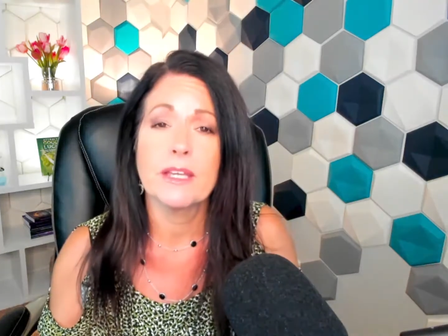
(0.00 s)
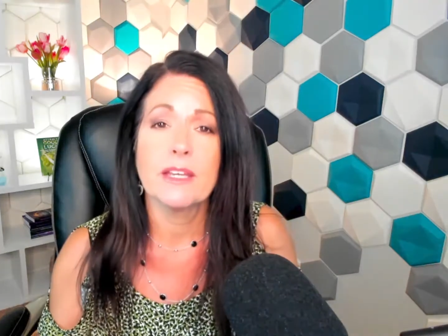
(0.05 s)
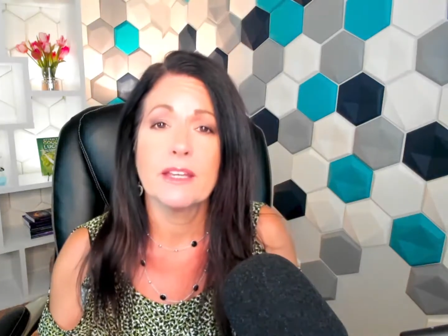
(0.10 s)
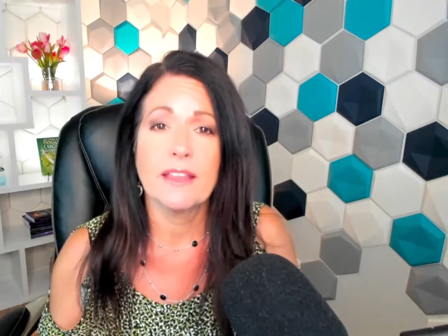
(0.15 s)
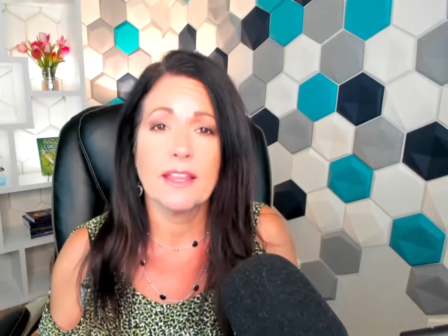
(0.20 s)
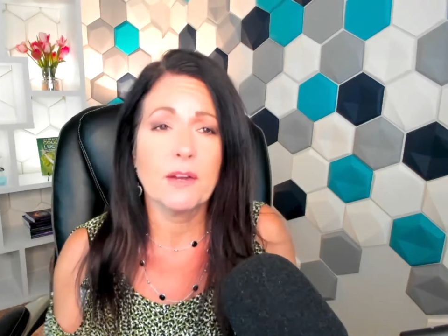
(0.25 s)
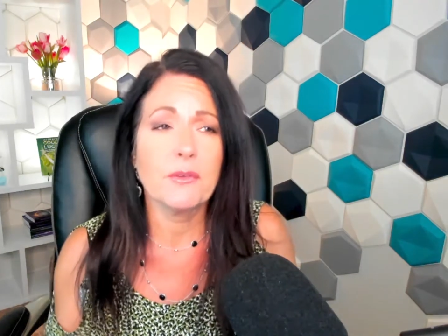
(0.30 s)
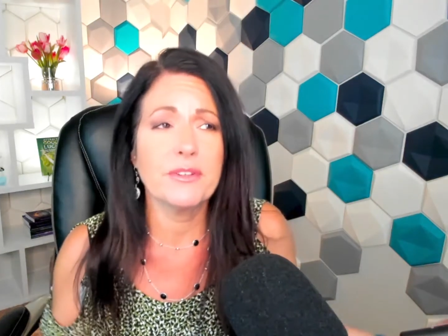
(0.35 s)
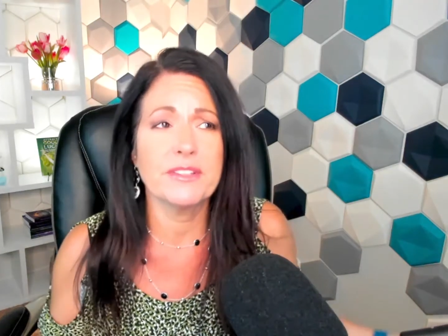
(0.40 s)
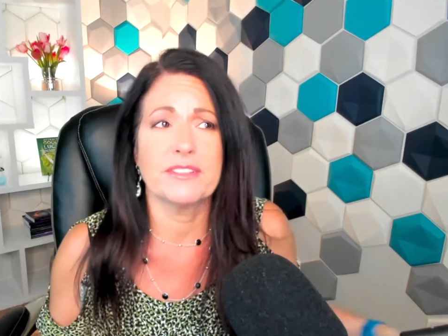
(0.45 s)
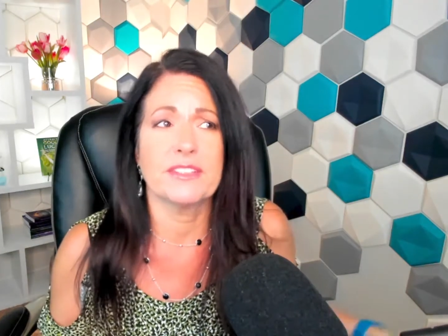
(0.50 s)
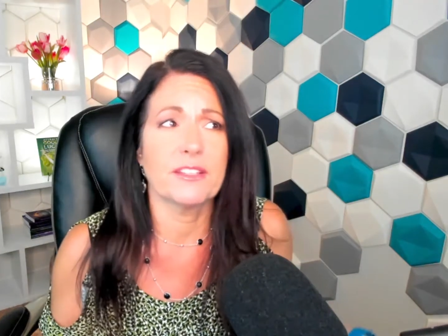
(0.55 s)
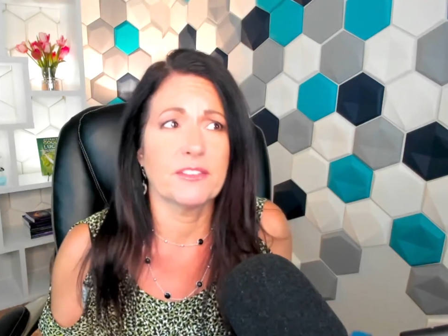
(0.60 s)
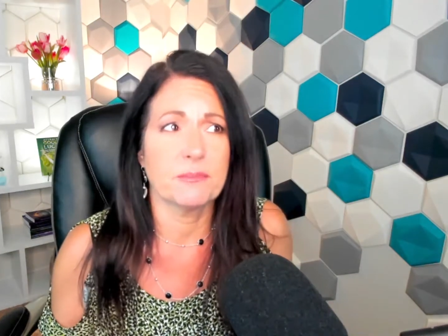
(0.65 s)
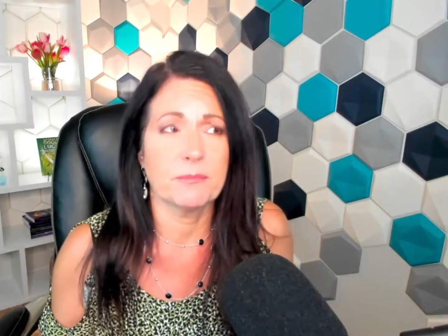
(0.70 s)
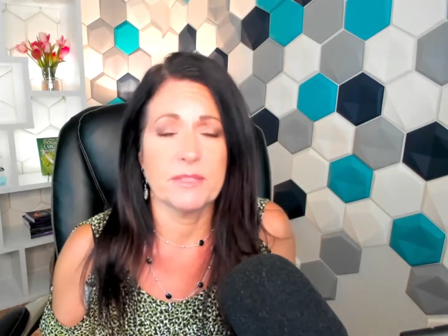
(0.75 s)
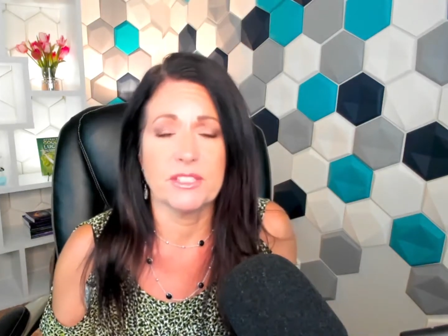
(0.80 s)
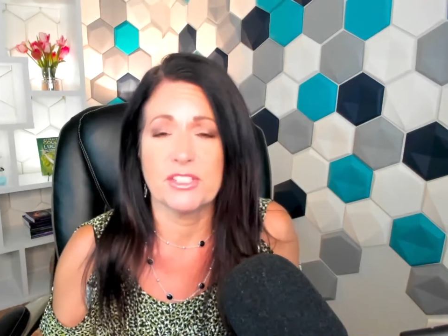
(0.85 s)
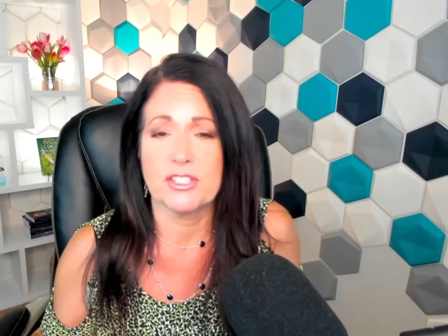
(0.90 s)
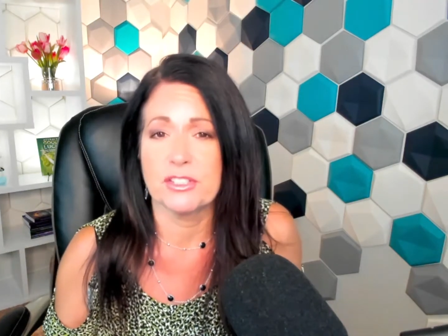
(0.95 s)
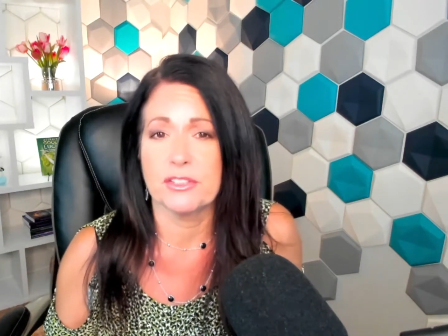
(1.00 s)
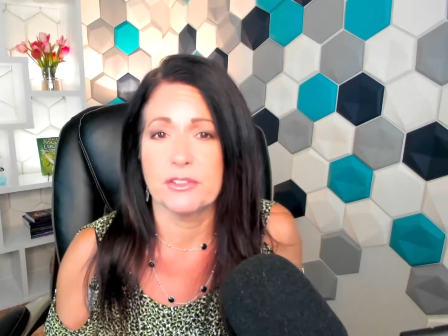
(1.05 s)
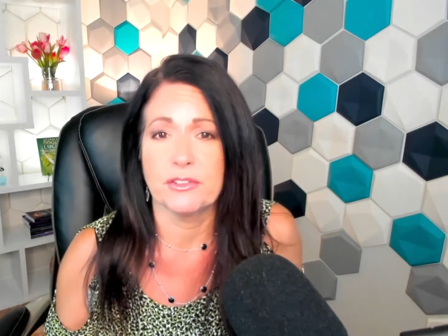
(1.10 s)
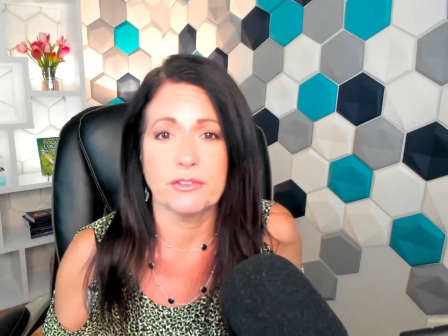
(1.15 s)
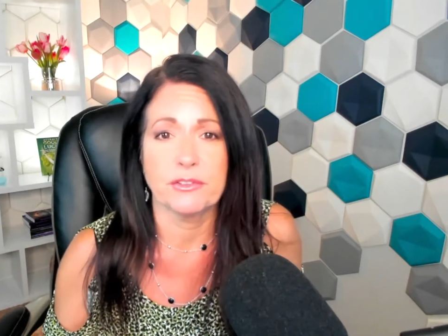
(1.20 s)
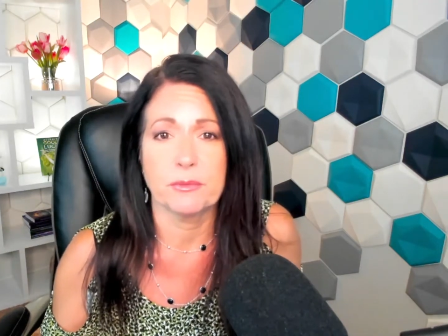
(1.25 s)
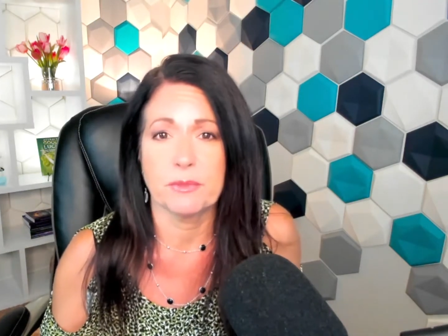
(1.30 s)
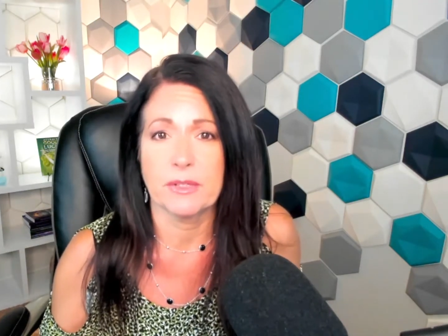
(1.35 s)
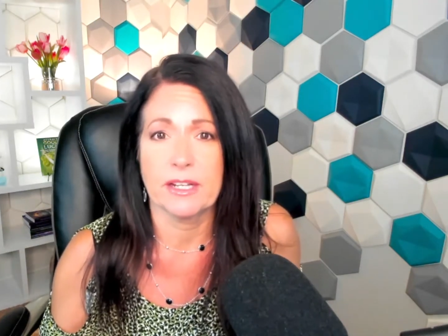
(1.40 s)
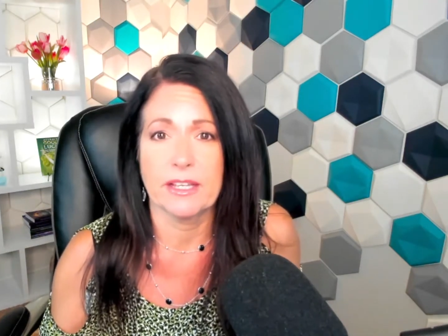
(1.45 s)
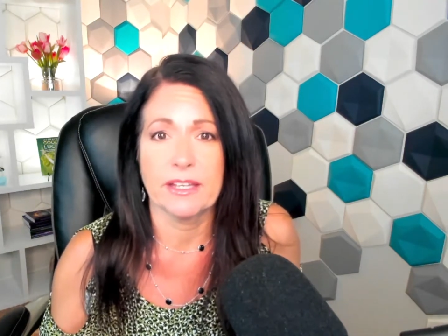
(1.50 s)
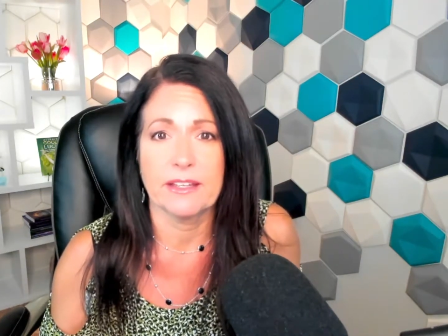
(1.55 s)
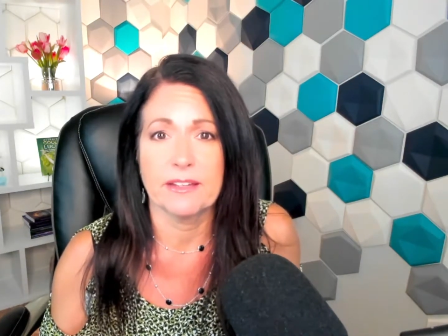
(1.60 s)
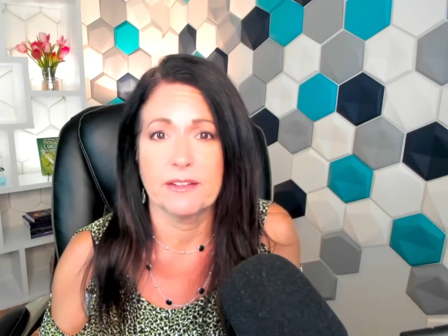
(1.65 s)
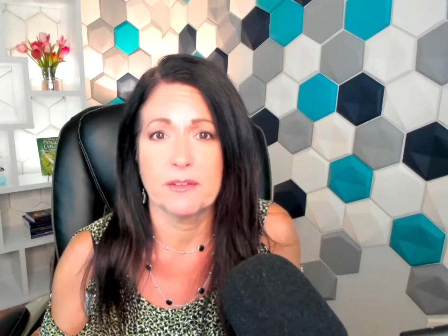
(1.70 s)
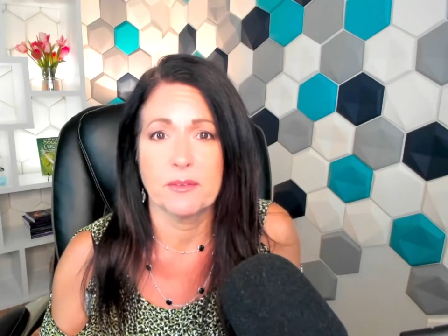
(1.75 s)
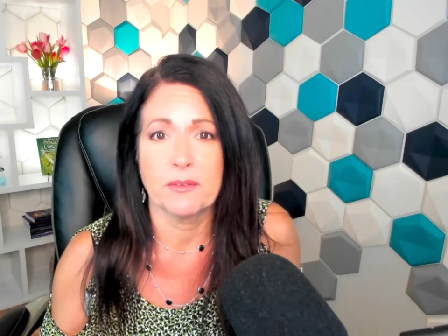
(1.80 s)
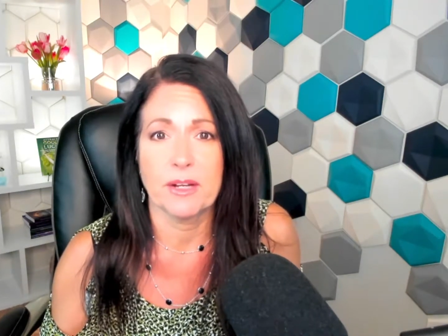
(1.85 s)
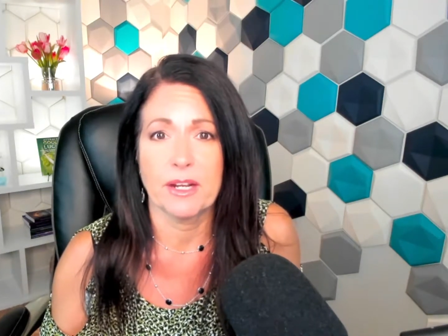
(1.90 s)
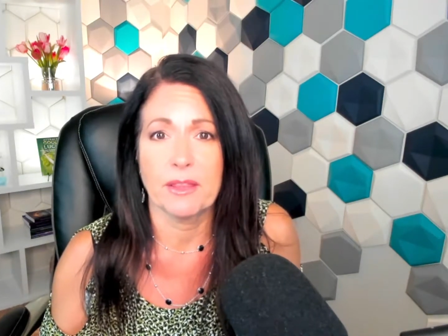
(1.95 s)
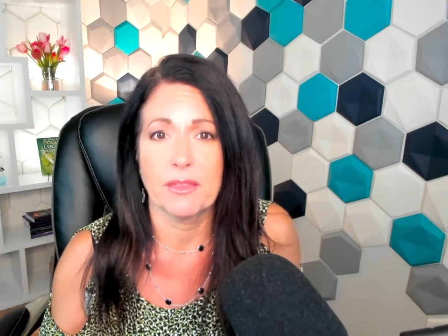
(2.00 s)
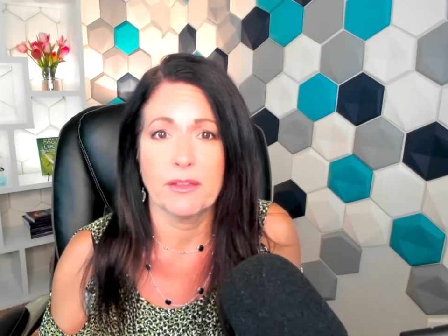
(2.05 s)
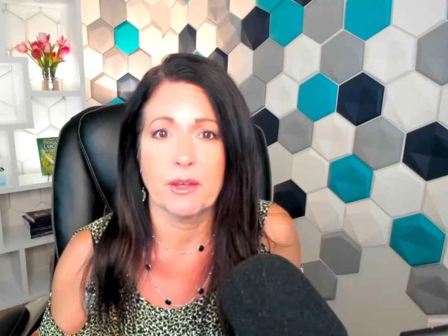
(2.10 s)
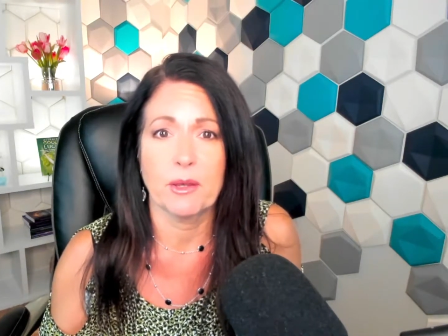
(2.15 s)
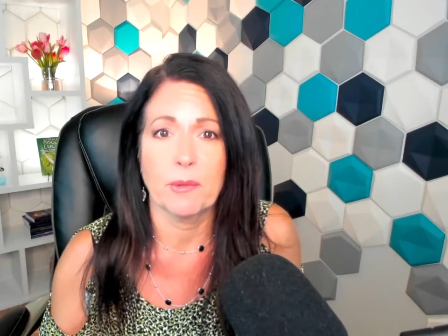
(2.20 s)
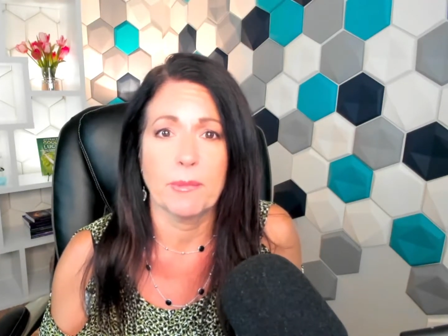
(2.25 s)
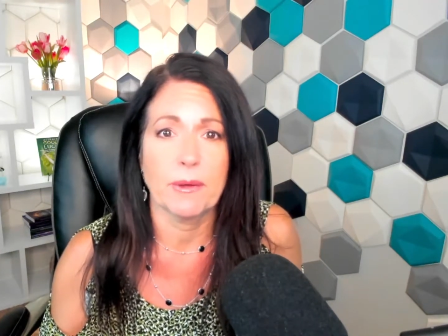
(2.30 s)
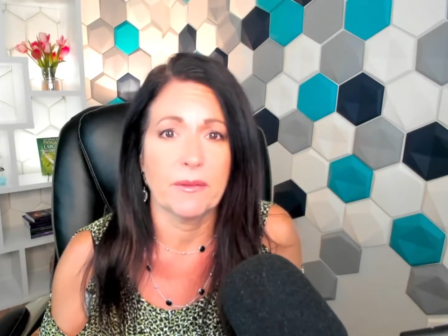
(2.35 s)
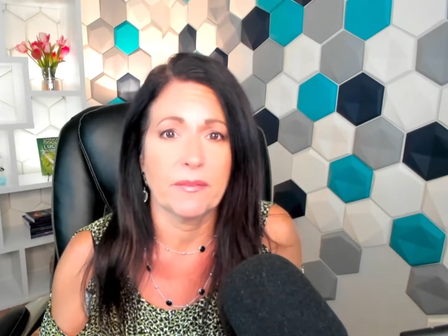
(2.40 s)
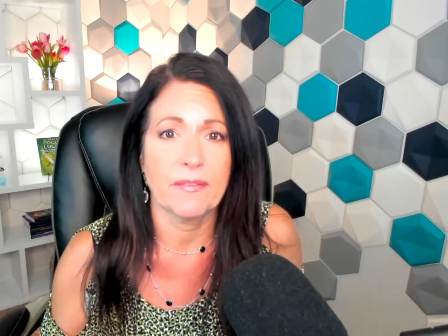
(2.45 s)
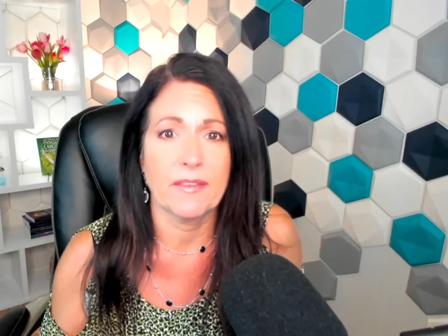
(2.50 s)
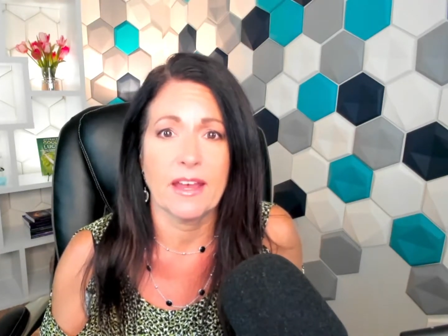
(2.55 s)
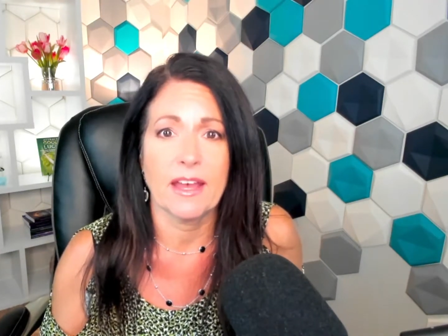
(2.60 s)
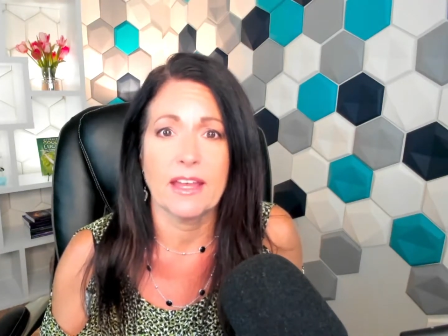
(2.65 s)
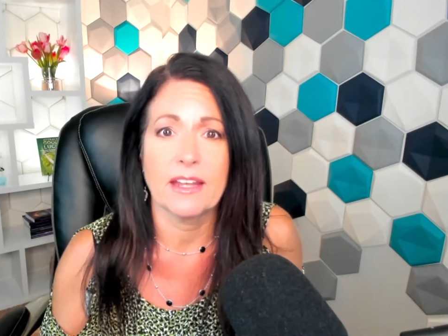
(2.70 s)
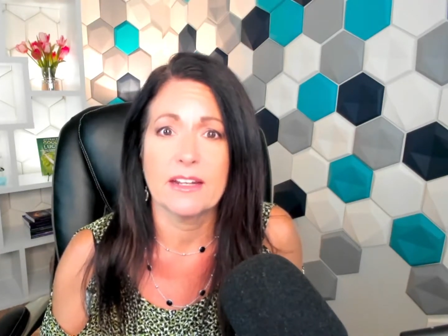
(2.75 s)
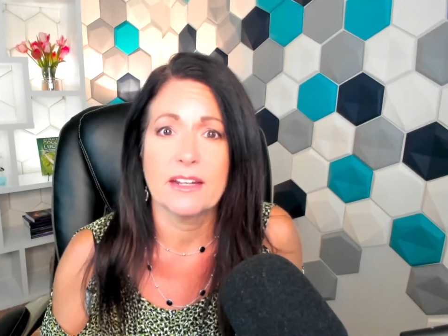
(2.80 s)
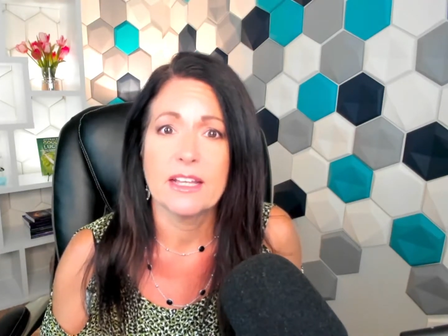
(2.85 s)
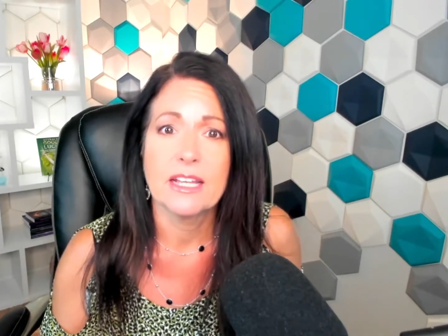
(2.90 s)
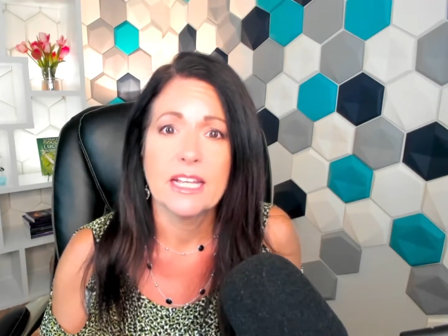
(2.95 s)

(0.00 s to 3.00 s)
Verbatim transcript: that always gives me chills when I when I think about that.